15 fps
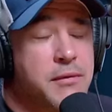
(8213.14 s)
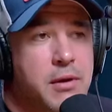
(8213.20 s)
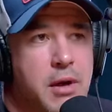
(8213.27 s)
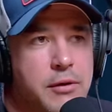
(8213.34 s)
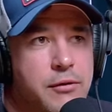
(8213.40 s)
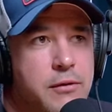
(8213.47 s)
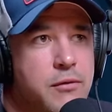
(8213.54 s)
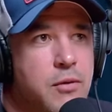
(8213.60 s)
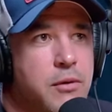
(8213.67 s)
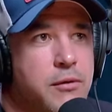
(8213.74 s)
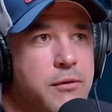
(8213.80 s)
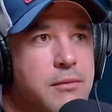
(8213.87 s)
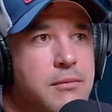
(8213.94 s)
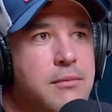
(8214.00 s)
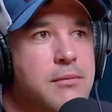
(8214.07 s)
a doctor, of
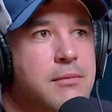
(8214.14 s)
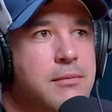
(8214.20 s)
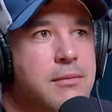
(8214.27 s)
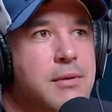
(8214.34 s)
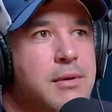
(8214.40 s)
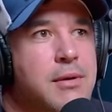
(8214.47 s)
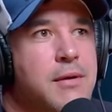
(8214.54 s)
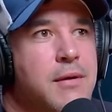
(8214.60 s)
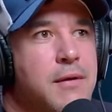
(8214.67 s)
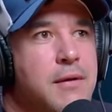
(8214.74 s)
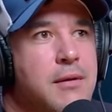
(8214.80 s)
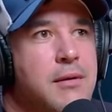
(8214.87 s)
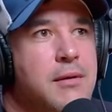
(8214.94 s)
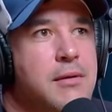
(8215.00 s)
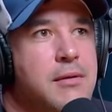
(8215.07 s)
course. Yes. Oh,
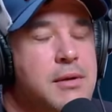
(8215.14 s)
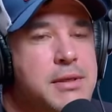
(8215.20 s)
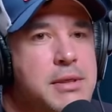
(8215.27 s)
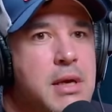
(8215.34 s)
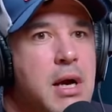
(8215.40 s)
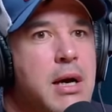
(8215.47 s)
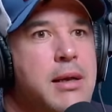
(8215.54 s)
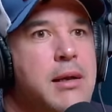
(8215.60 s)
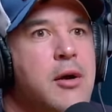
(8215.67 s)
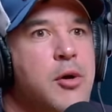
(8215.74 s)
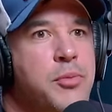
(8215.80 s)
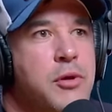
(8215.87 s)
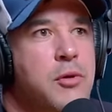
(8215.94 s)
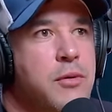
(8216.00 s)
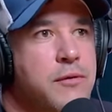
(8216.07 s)
yeah. Because God
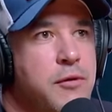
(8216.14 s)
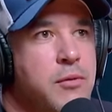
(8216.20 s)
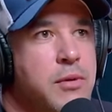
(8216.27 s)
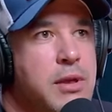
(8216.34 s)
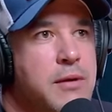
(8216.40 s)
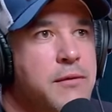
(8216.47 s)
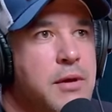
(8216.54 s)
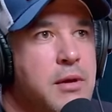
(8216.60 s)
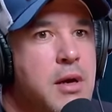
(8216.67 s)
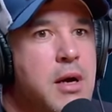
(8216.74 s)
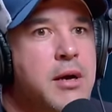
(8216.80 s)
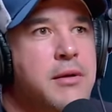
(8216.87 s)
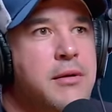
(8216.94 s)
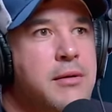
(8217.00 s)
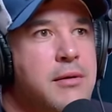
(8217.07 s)
help you if you leave
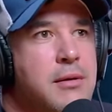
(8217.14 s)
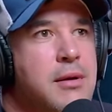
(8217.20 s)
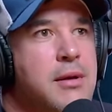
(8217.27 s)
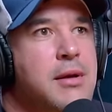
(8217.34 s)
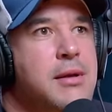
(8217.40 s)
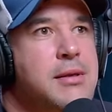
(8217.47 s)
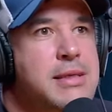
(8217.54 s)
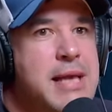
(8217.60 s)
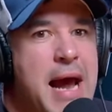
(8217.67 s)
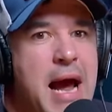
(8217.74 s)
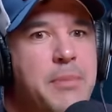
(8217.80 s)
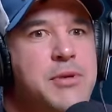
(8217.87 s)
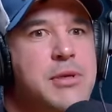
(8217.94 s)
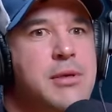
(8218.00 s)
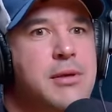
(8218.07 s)
an
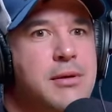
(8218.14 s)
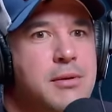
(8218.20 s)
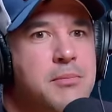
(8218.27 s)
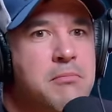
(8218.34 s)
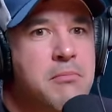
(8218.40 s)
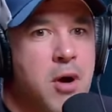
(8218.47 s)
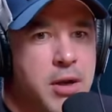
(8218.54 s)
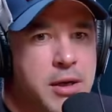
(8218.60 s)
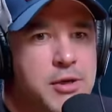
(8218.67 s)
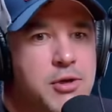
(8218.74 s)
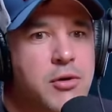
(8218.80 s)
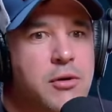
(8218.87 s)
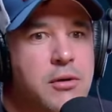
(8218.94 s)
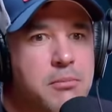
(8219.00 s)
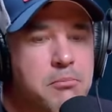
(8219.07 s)
untapped,
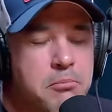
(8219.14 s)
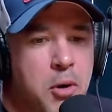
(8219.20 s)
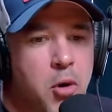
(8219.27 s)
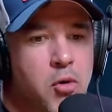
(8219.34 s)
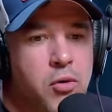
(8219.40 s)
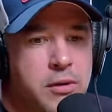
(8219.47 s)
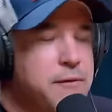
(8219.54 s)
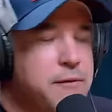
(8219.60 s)
monitored bowl of